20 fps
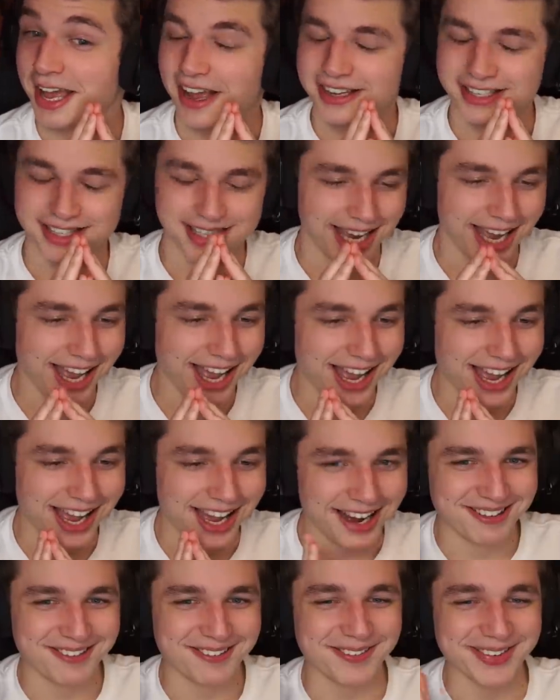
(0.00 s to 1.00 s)
Yeah.
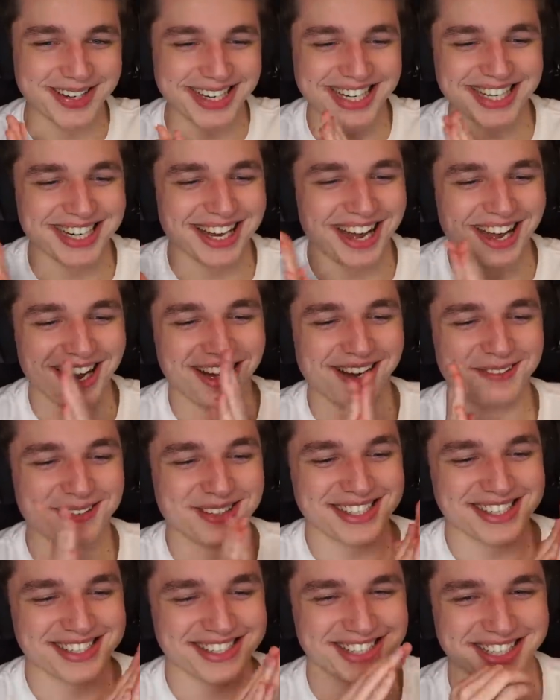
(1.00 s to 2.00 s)
Wait, I
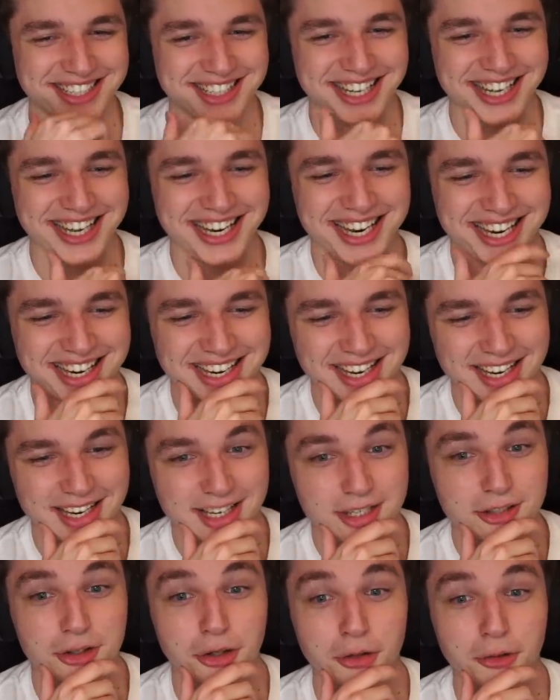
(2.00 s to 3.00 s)
want to see Ling.
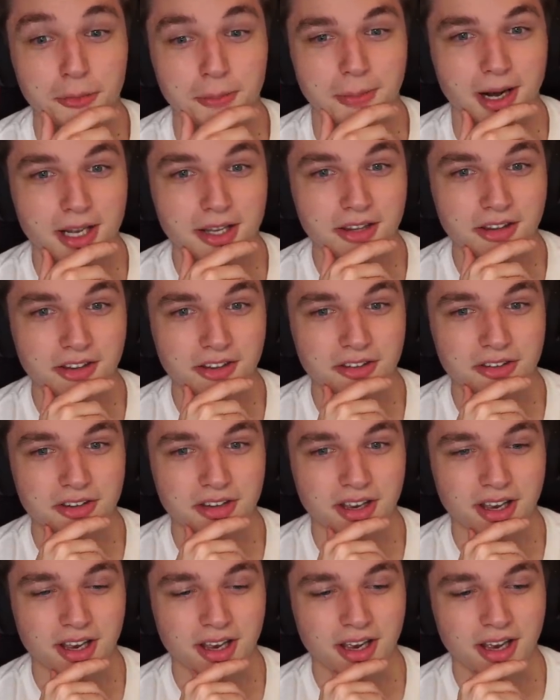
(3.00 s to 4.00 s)
Two months. They're back
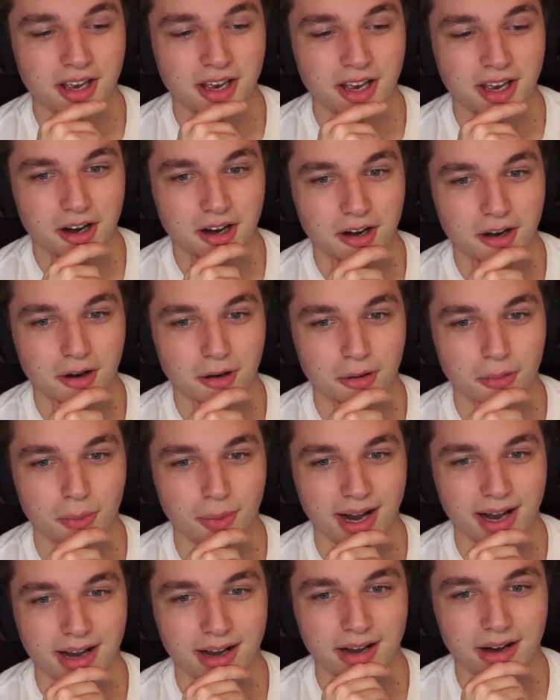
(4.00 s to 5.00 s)
by now. Oh
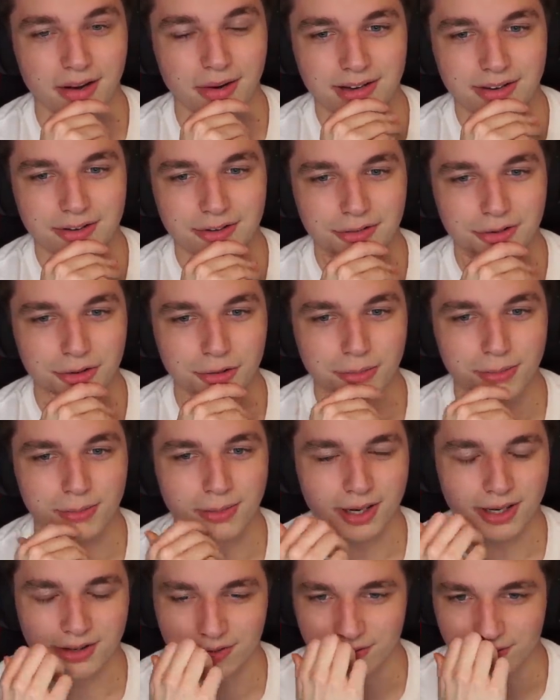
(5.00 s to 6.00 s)
wow, two
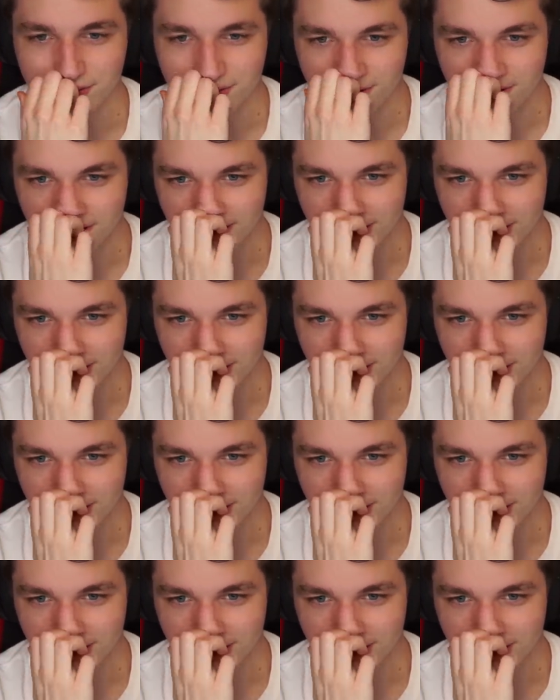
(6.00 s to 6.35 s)
months. yeah.